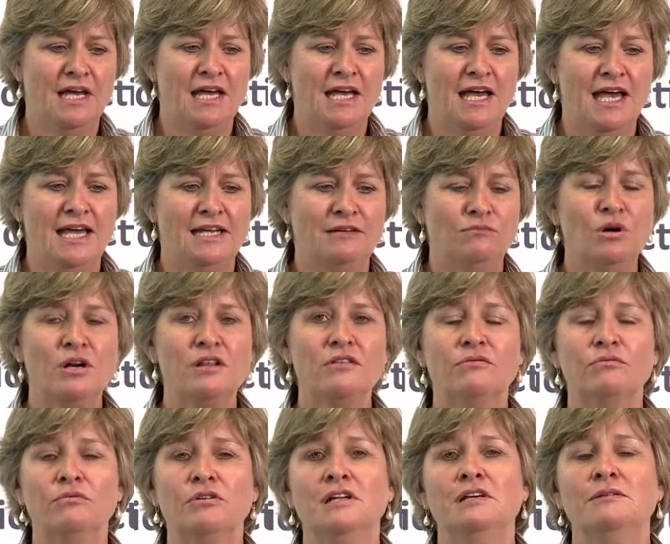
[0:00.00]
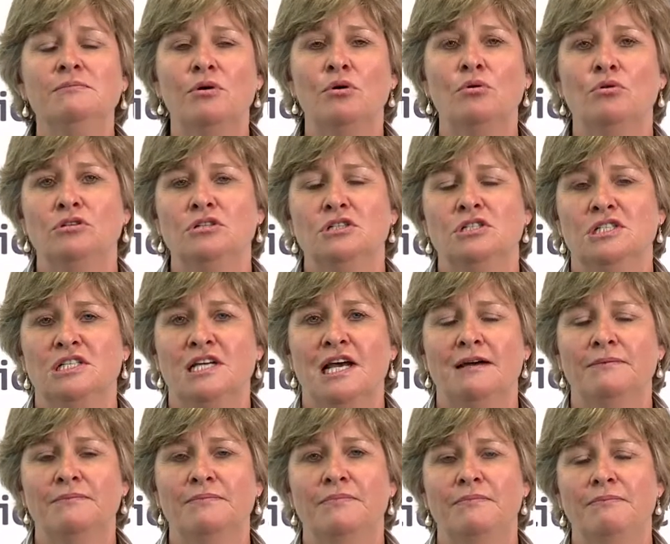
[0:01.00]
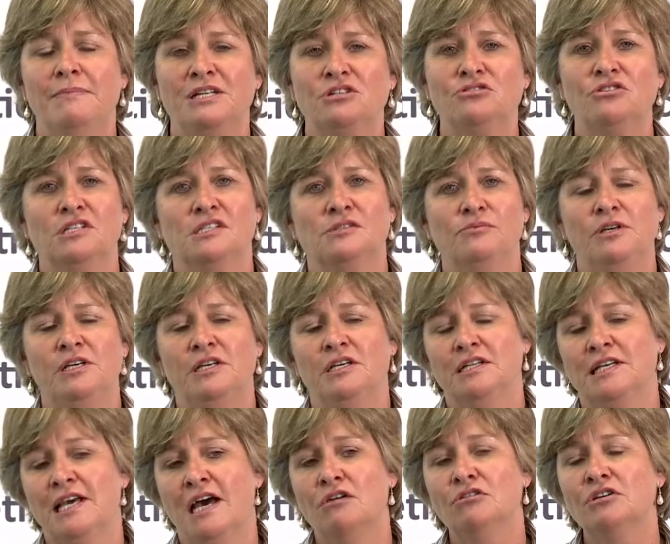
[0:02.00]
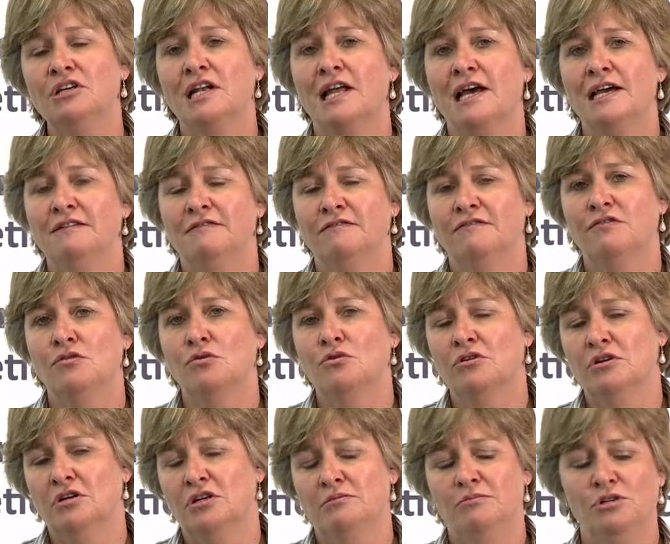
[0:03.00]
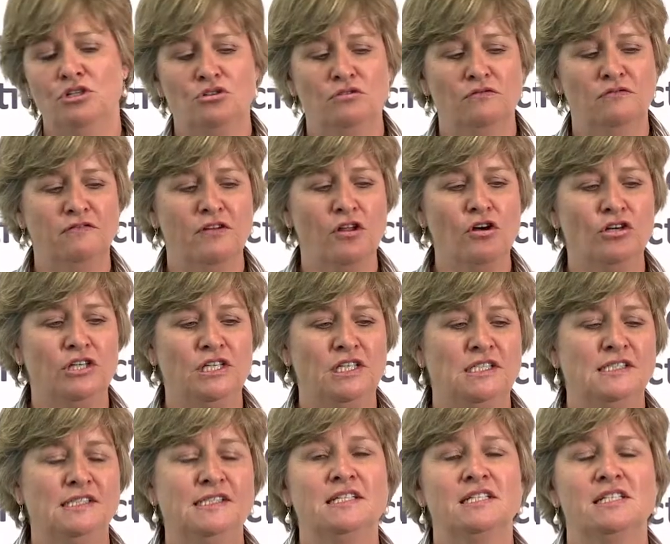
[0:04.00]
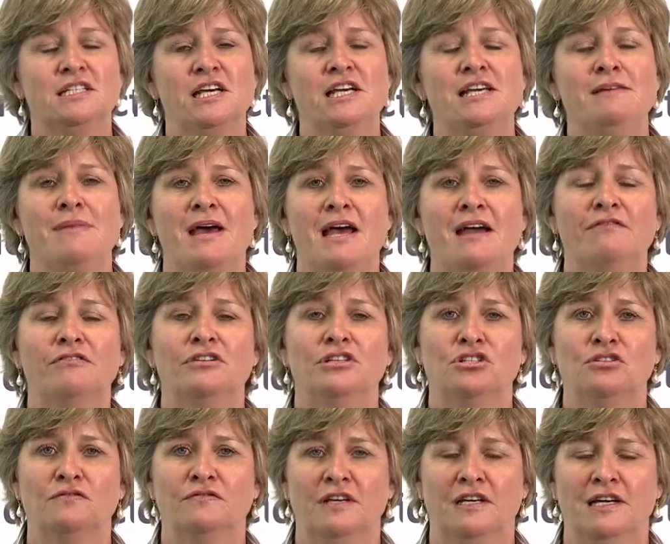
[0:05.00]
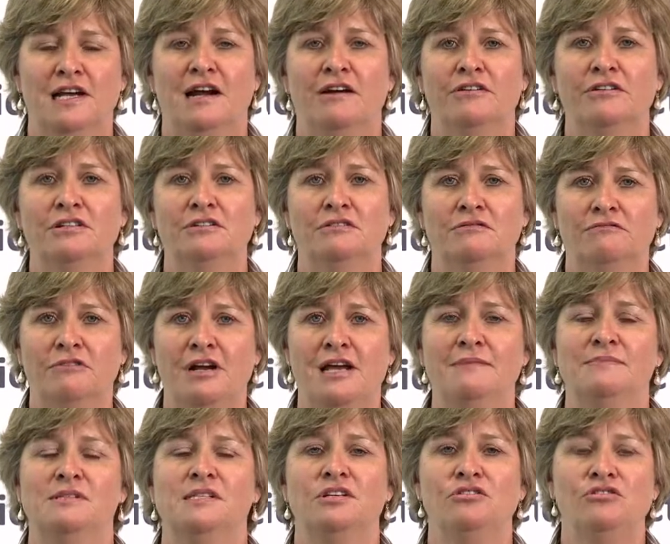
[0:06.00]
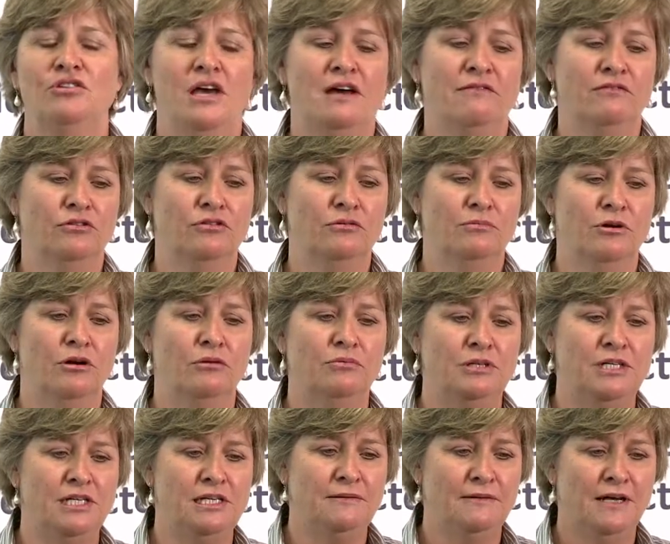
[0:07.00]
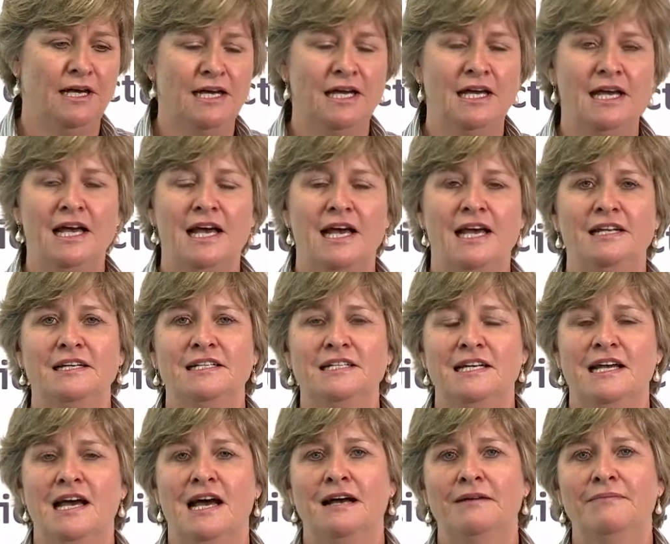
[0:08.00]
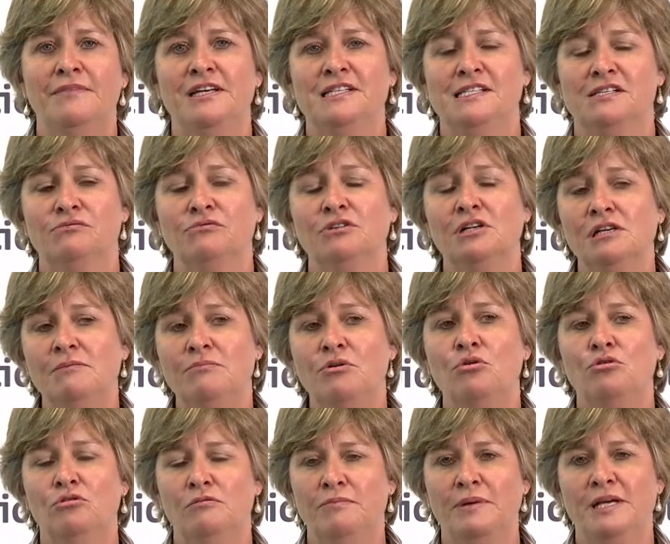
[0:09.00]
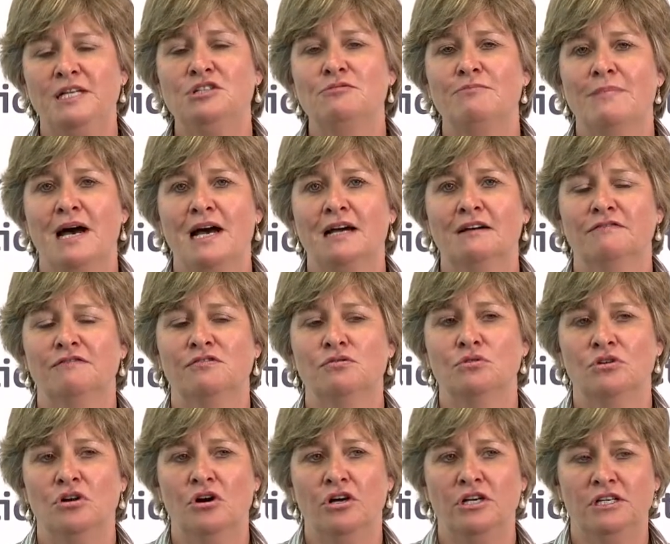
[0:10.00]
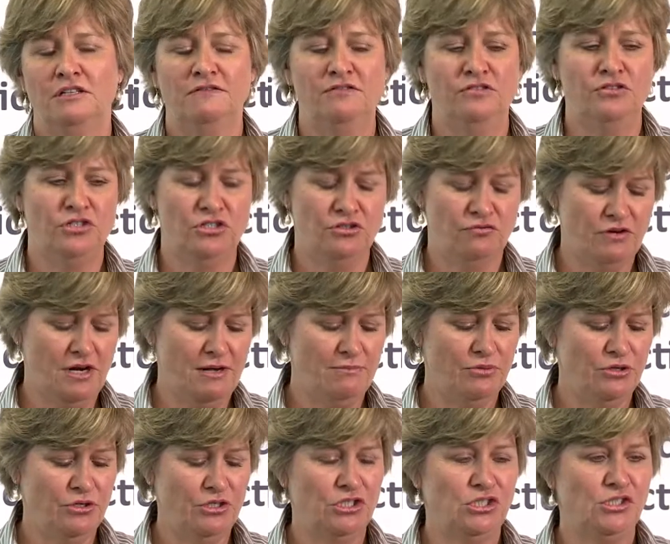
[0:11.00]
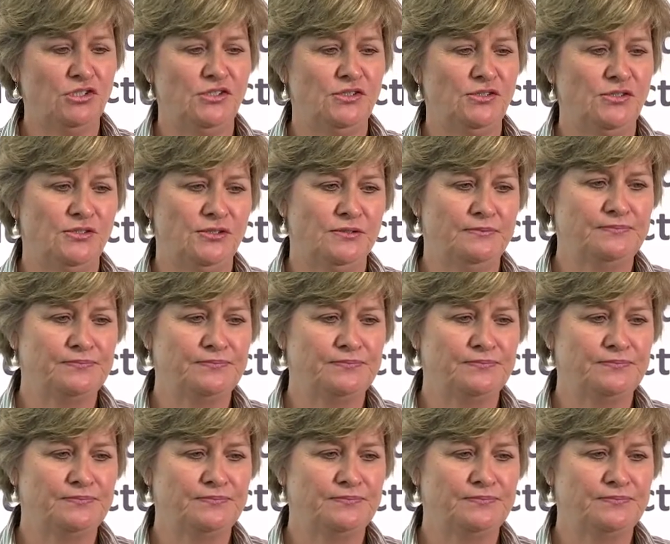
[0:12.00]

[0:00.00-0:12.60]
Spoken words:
And one of the really important metrics we can calculate for a commercial flock is the team average of the current RAMs that you have on the property. And that's a really important benchmark for guiding future RAM purchases.